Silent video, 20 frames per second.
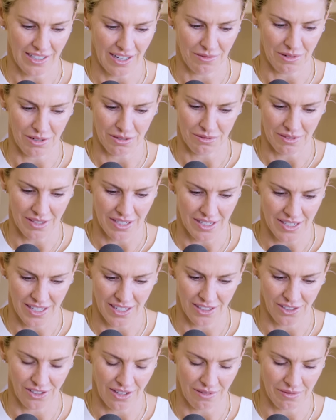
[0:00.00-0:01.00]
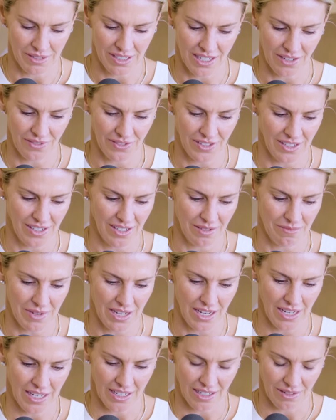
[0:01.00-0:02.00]
I worked with this healer that was gifted to
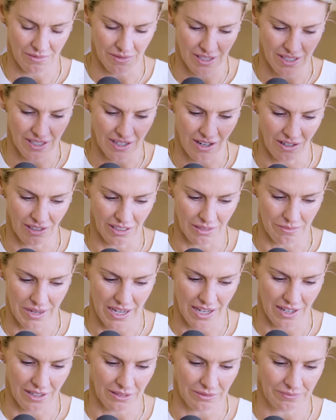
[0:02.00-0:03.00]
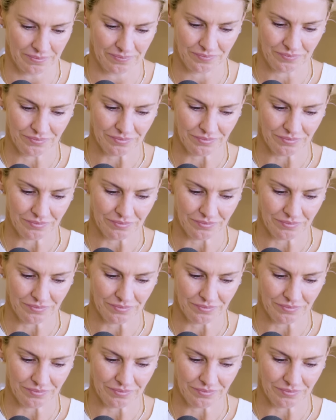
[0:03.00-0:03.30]
me, and it was all about